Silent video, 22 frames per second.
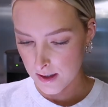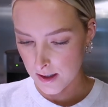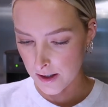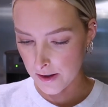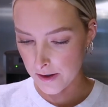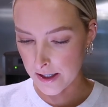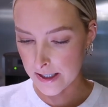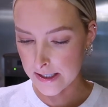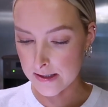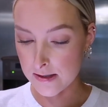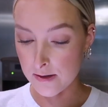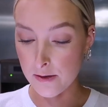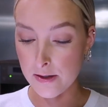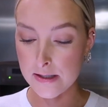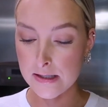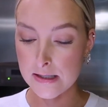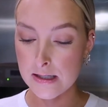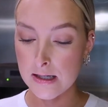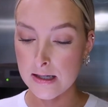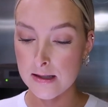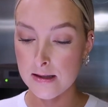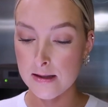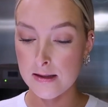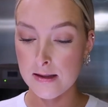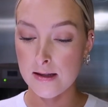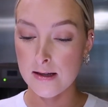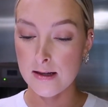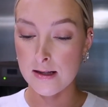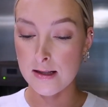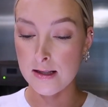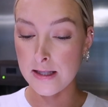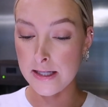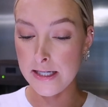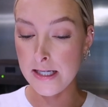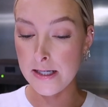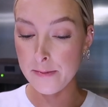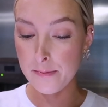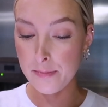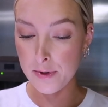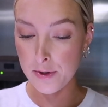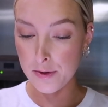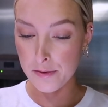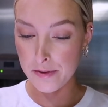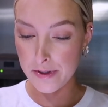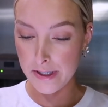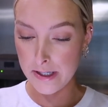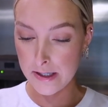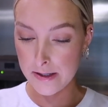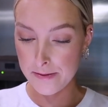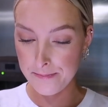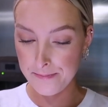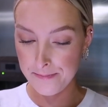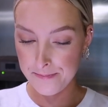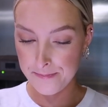Okay, so it's Clean Beauty